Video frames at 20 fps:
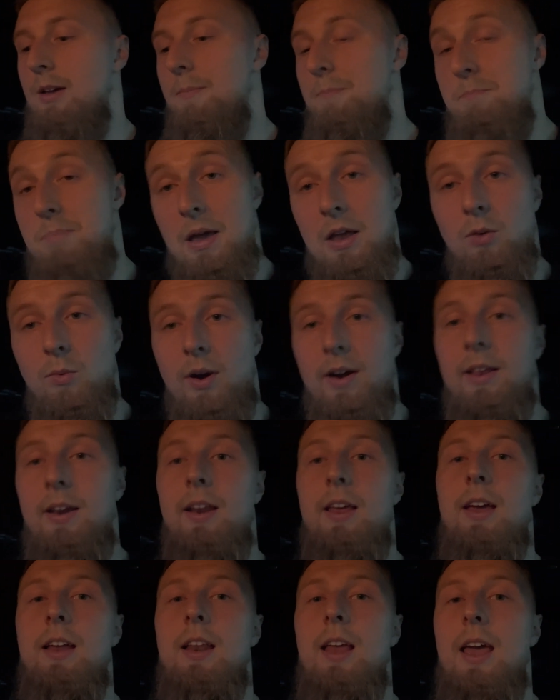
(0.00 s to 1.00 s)
been running
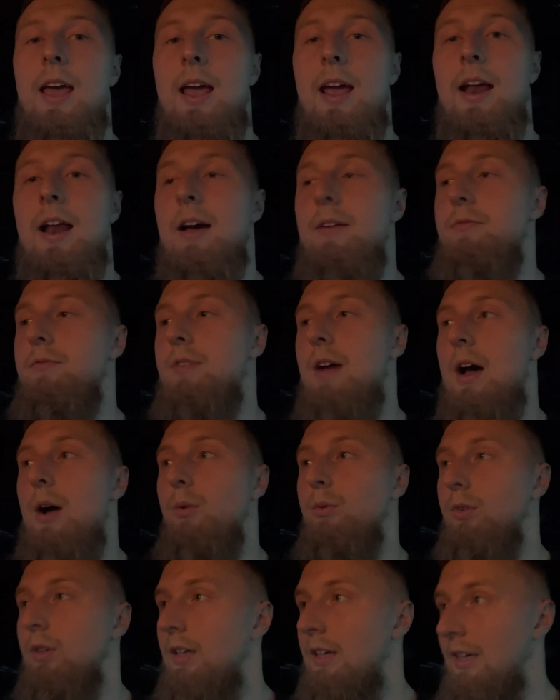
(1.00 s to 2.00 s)
it, and I've
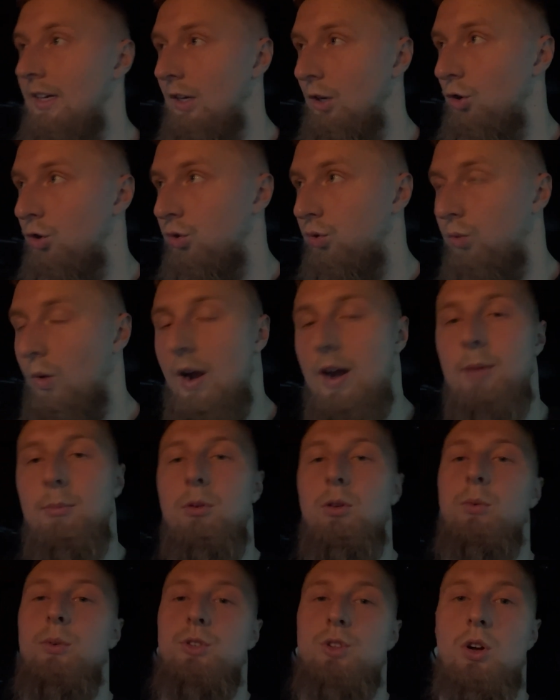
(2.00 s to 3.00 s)
found
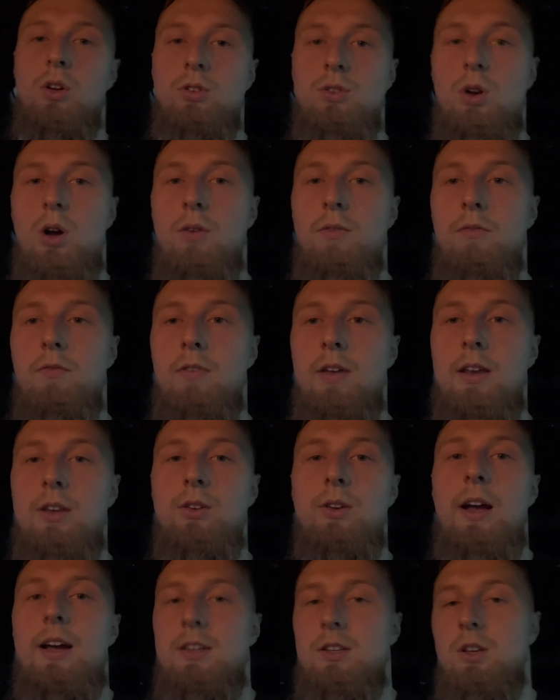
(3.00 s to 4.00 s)
incredible results off of it.
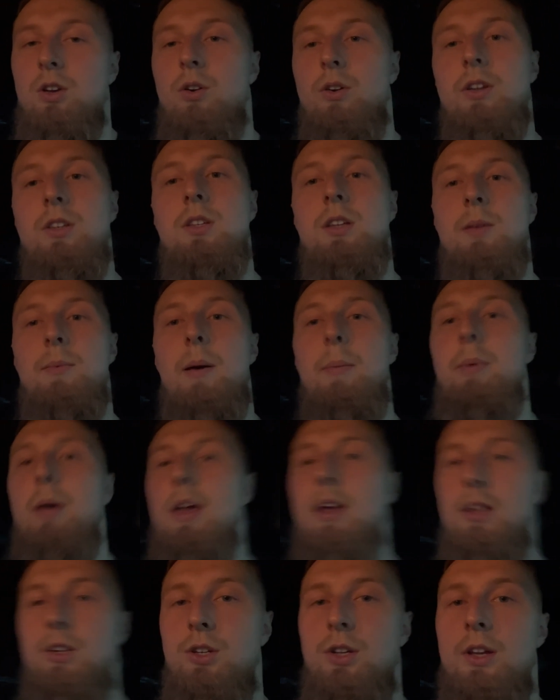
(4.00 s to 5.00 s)
You guys can already see on my
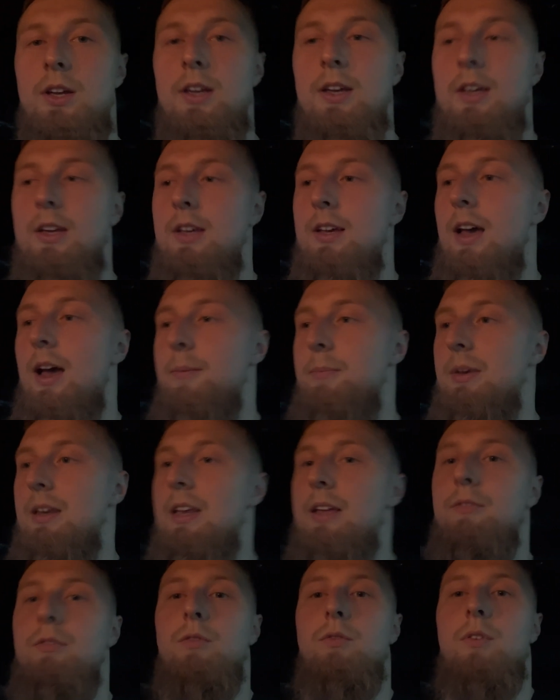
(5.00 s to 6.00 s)
page. I mean,
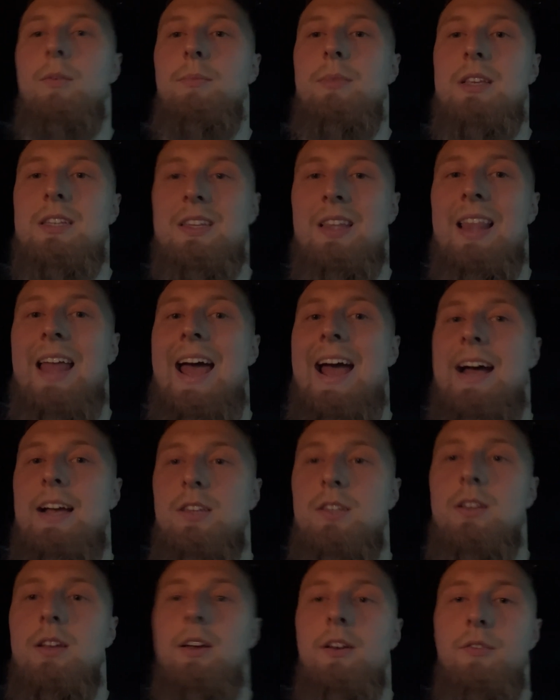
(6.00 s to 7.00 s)
even from this
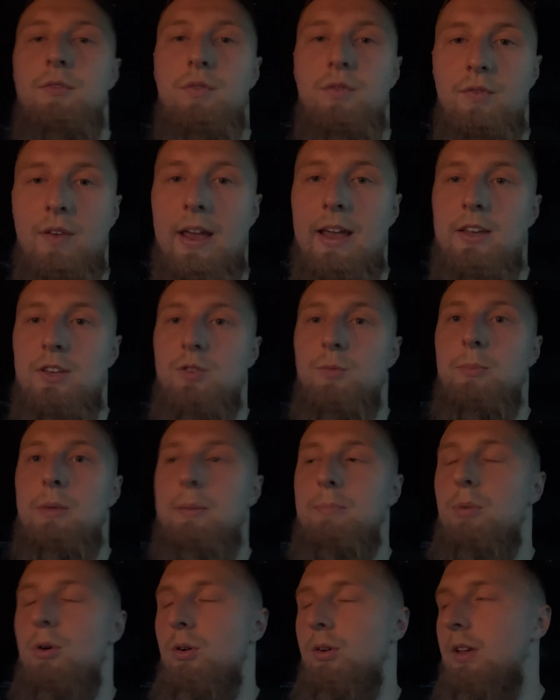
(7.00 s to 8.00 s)
last phase of me
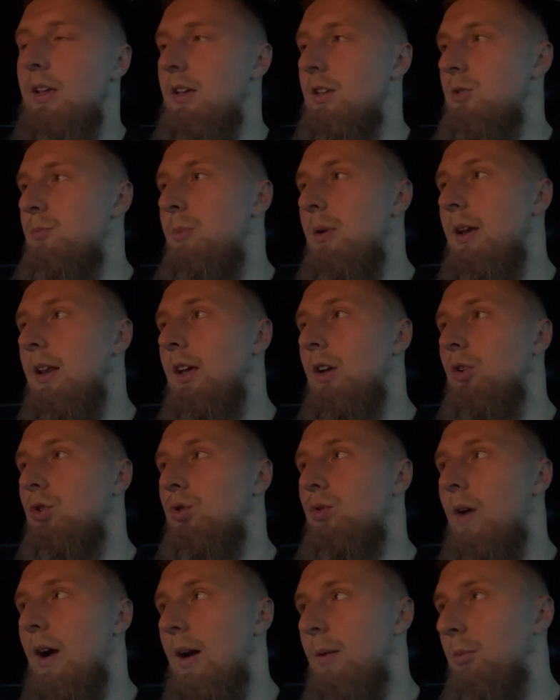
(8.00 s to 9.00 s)
bulking has been
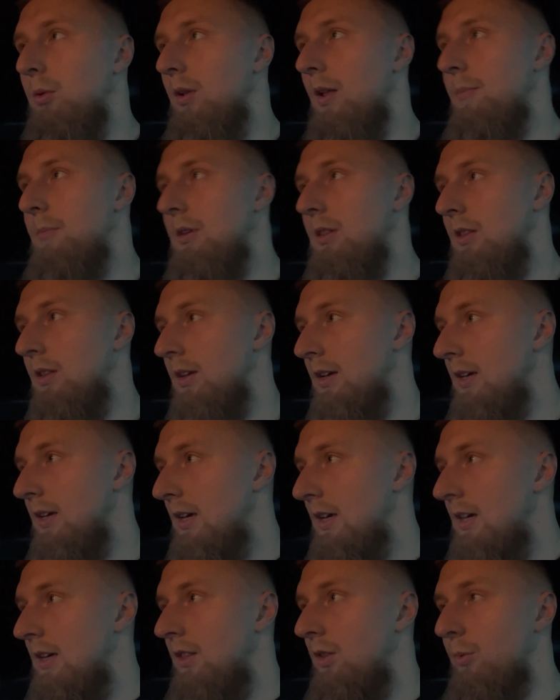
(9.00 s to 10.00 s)
incredible. I mean,
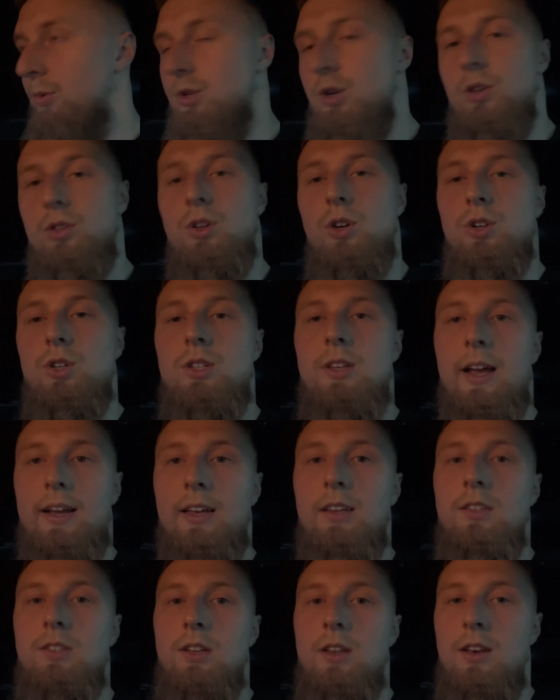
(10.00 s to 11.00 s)
the results are
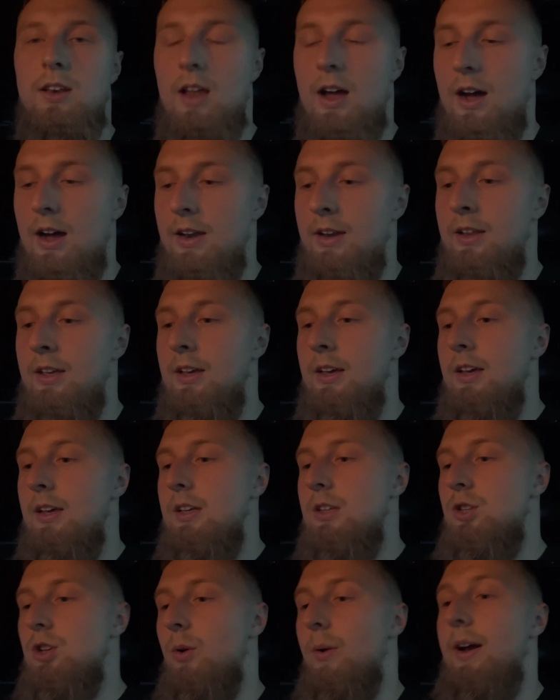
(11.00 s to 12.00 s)
second to none.
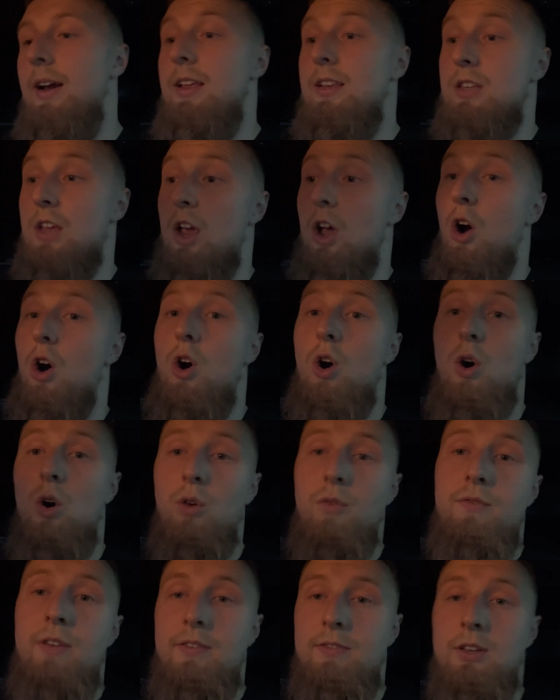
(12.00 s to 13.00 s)
So it is a
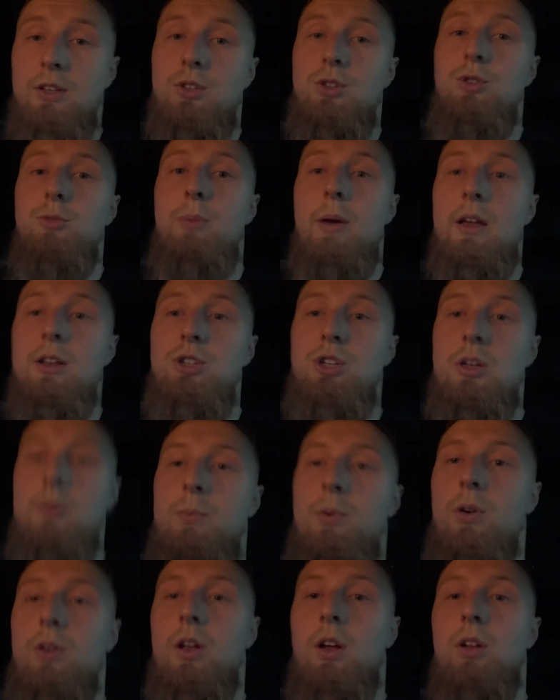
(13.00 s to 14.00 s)
whole 52-page
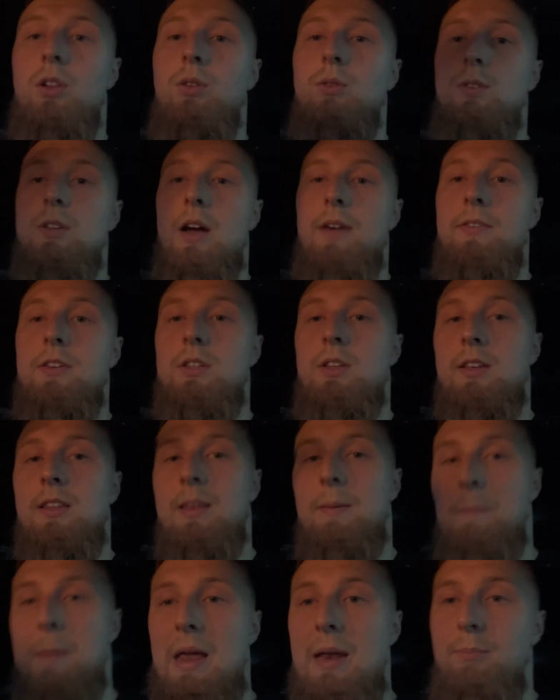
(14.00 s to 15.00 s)
ebook, includes obviously
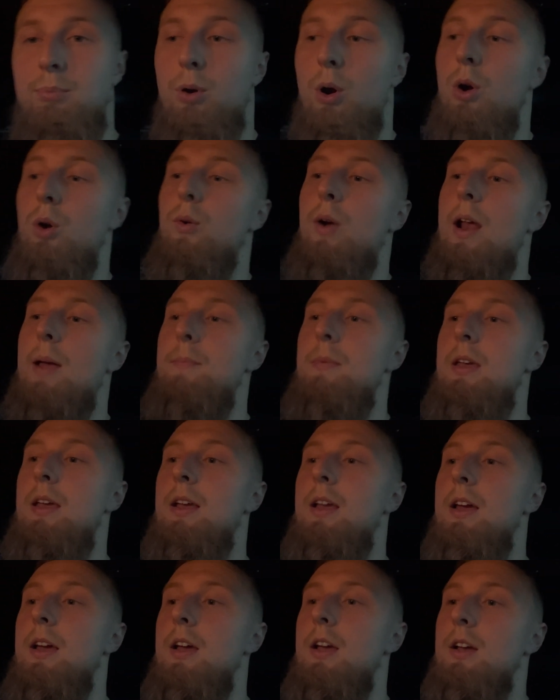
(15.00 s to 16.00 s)
the main
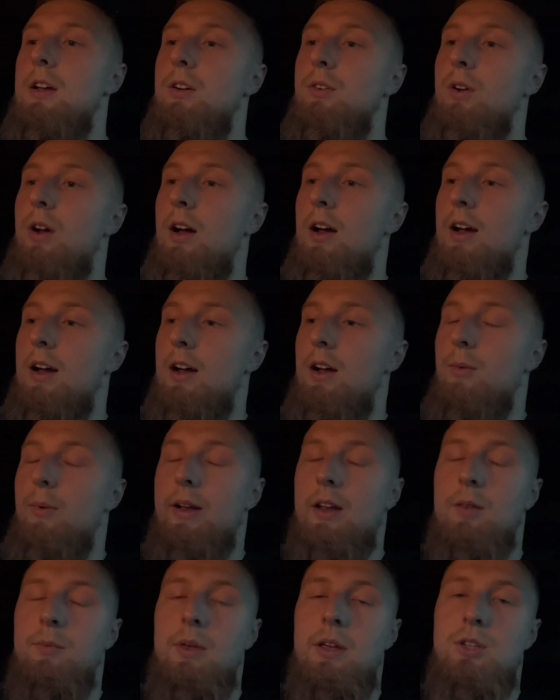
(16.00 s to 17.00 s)
programming,
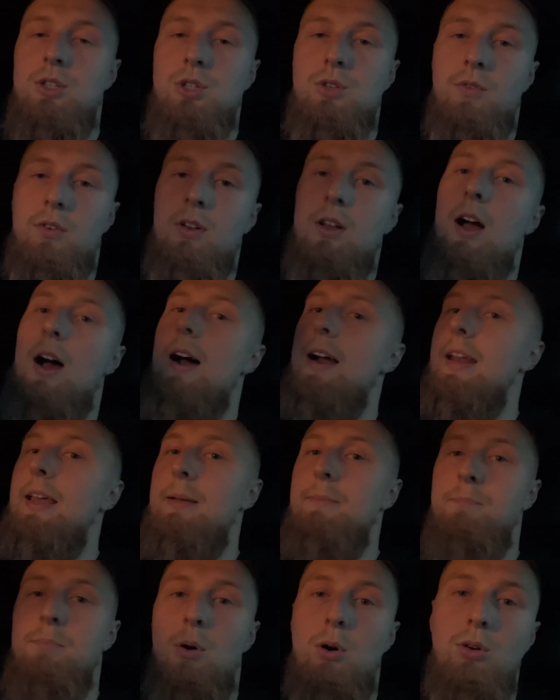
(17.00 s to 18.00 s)
recommendations for
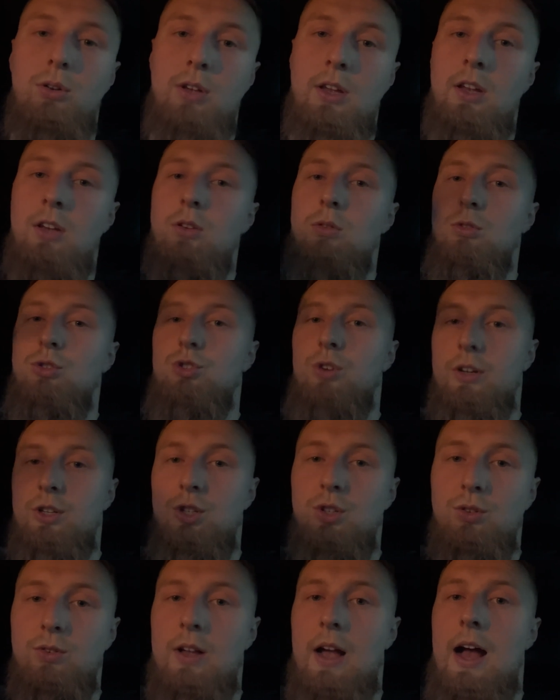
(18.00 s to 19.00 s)
cutting, bulking,
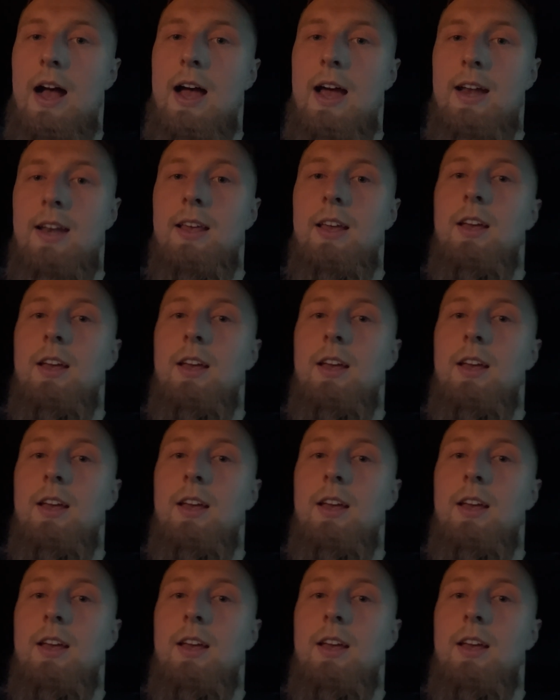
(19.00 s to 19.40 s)
nutritional guide,